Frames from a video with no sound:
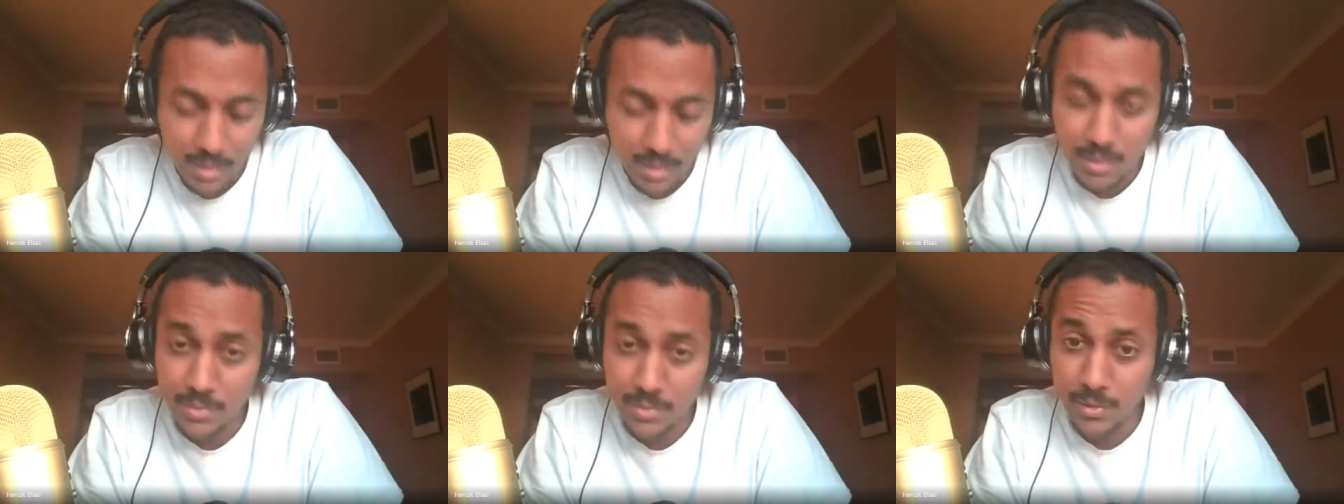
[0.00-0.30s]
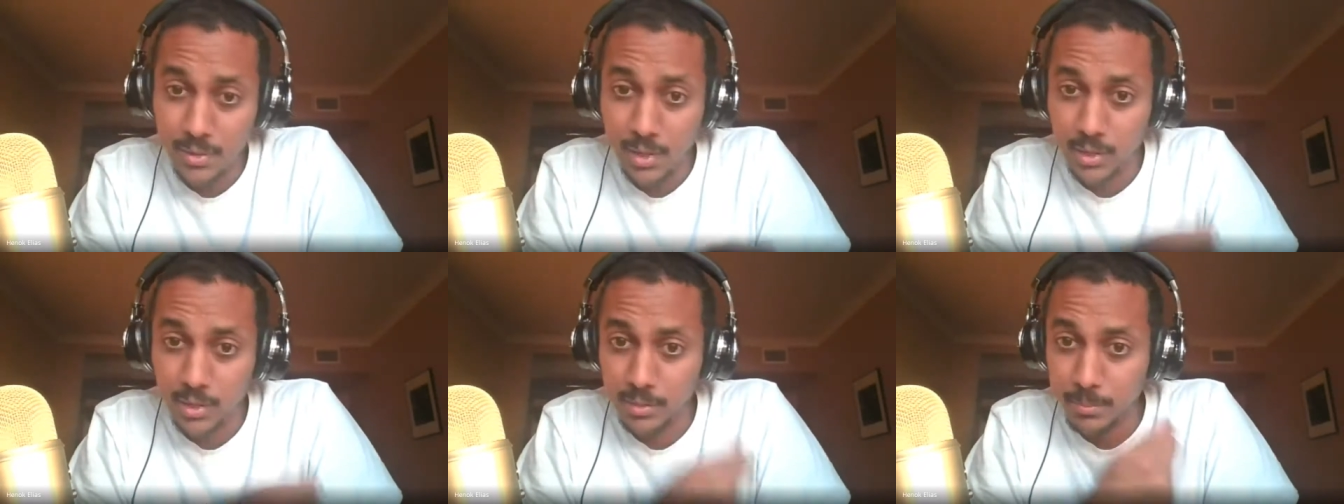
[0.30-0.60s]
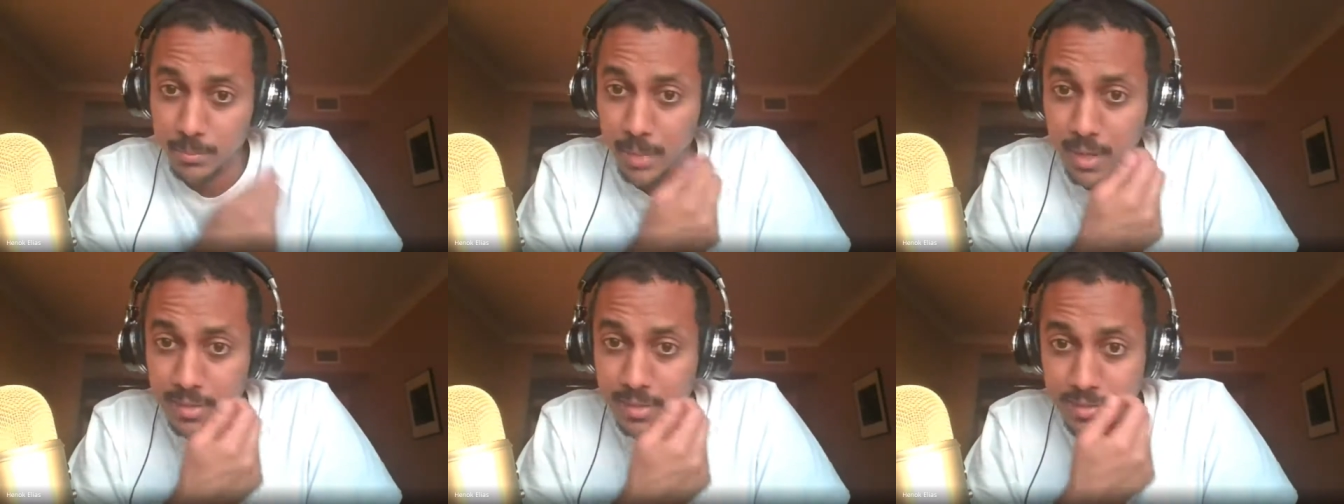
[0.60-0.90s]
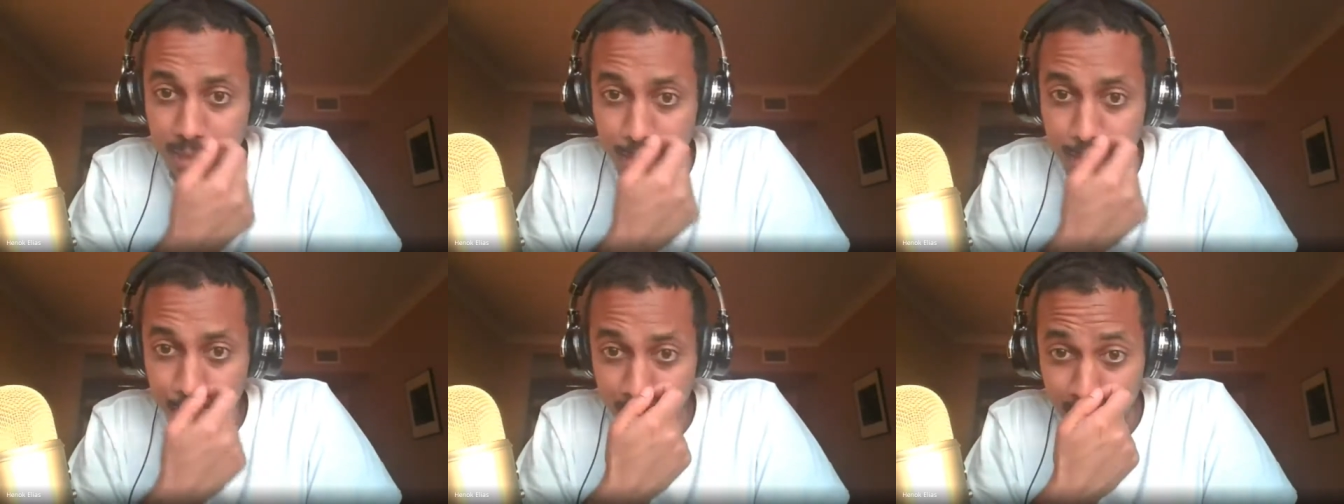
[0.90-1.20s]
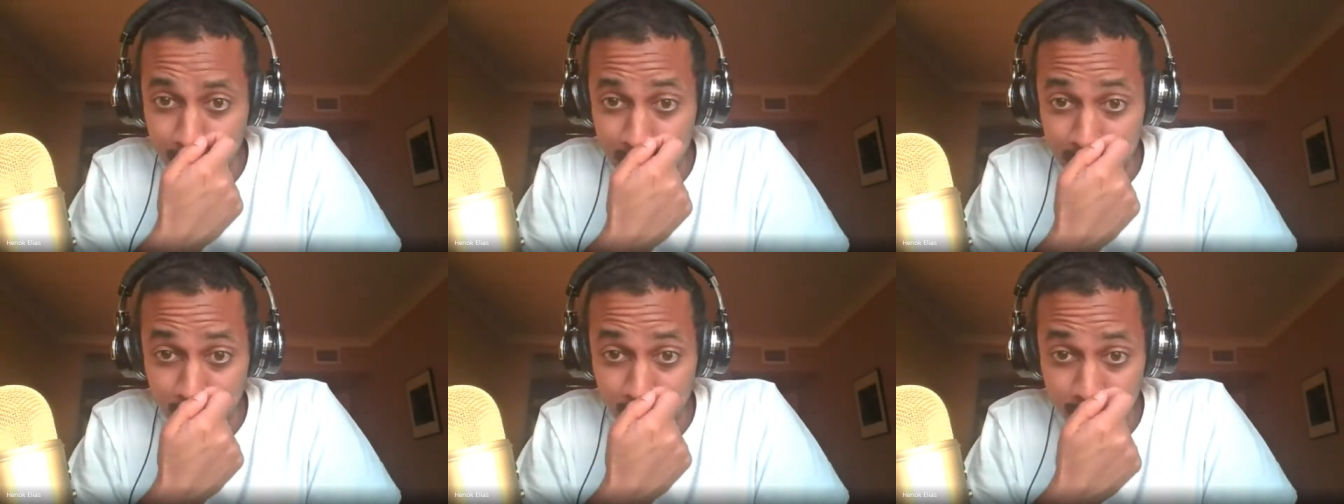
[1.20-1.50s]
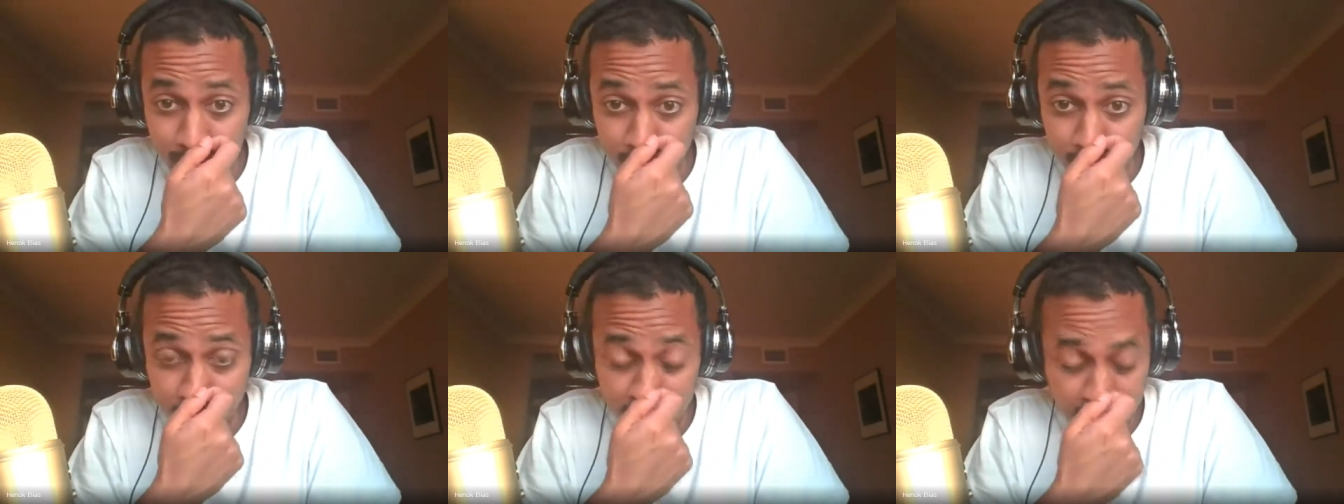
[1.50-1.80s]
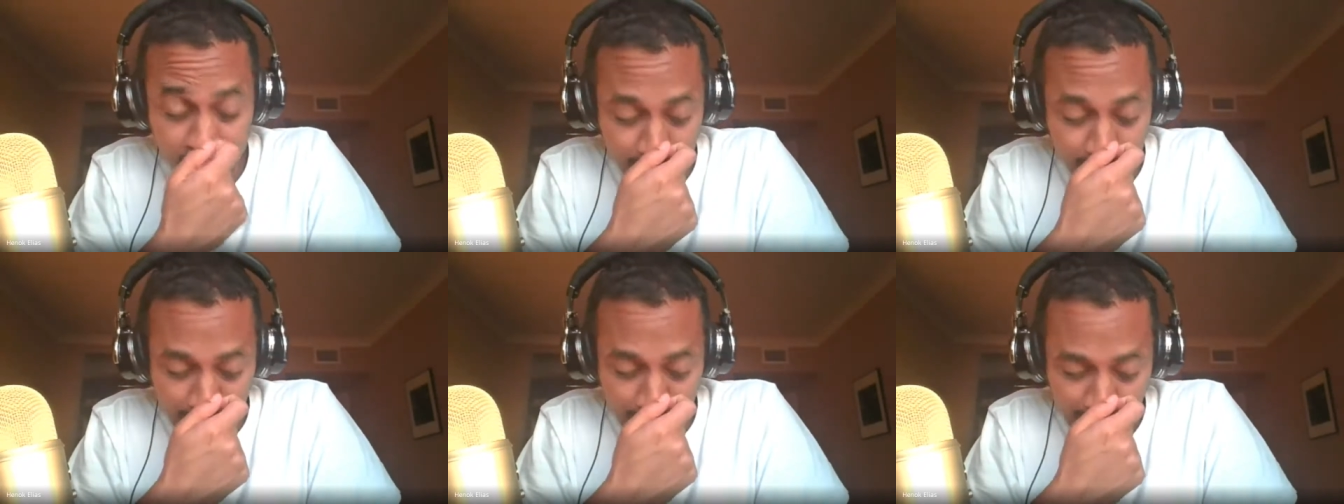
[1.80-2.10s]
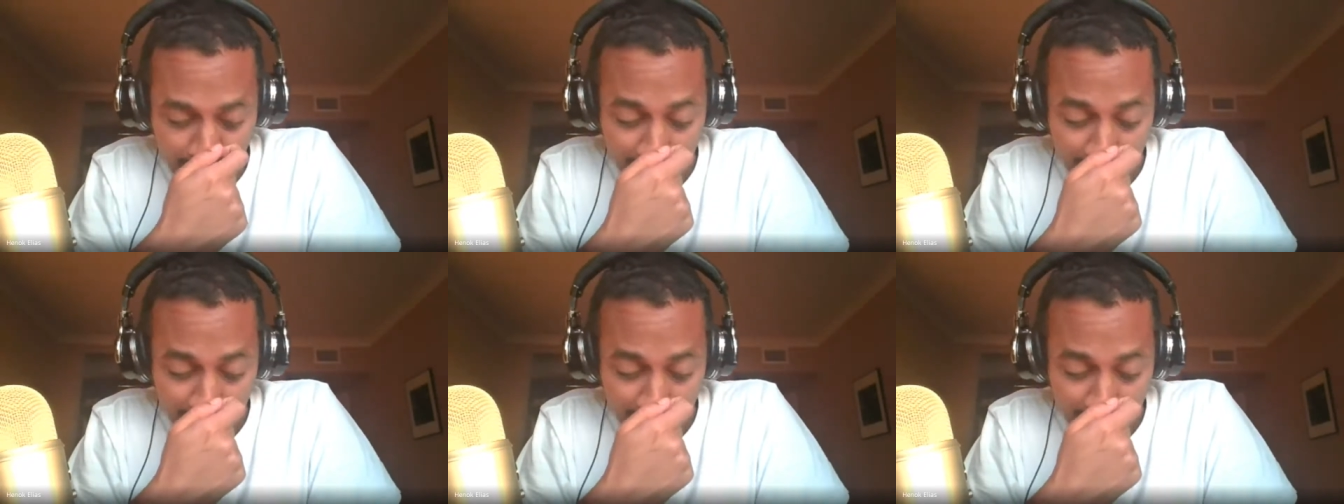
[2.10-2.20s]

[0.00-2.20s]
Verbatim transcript: they're called bahatawian in our tradition